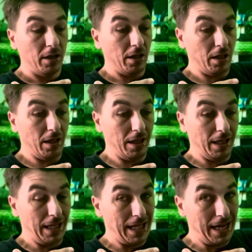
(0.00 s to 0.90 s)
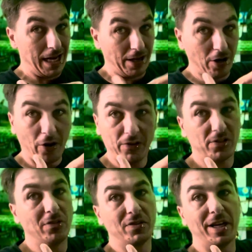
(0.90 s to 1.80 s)
lot of
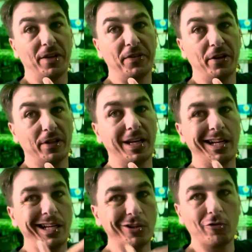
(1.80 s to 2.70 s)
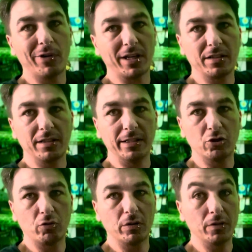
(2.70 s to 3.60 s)
Arsenals out there that had incorrectly
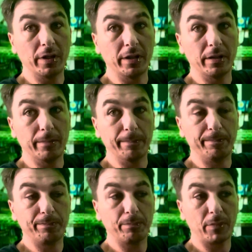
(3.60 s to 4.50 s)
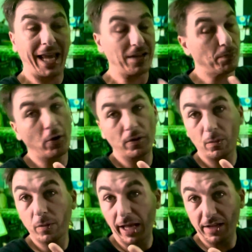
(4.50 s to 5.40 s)
drilled gas
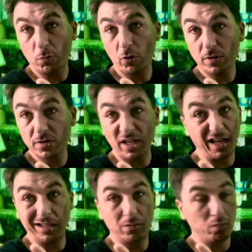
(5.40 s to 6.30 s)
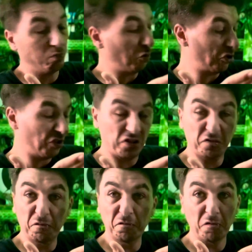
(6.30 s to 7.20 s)
ports and were just
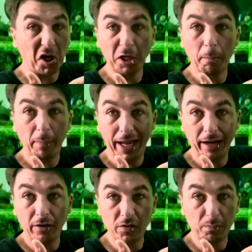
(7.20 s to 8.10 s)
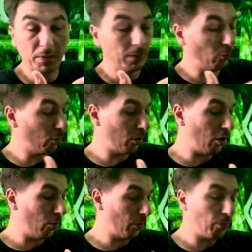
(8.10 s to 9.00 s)
fucking bangers. People were
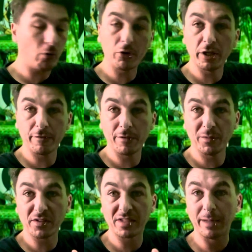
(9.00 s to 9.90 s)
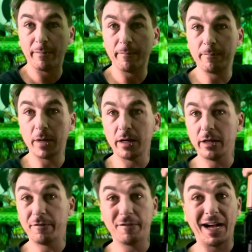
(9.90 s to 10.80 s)
all reporting it from the SAM
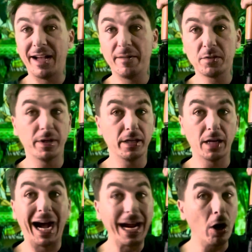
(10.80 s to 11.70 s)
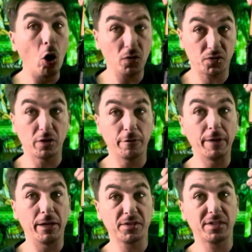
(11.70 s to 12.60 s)
5s, but I also
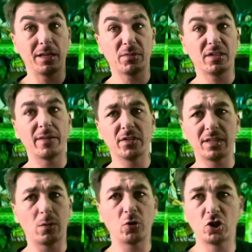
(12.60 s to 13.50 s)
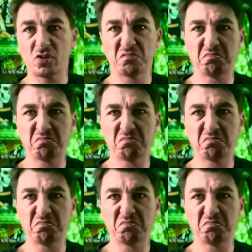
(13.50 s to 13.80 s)
found SAM 7s that were just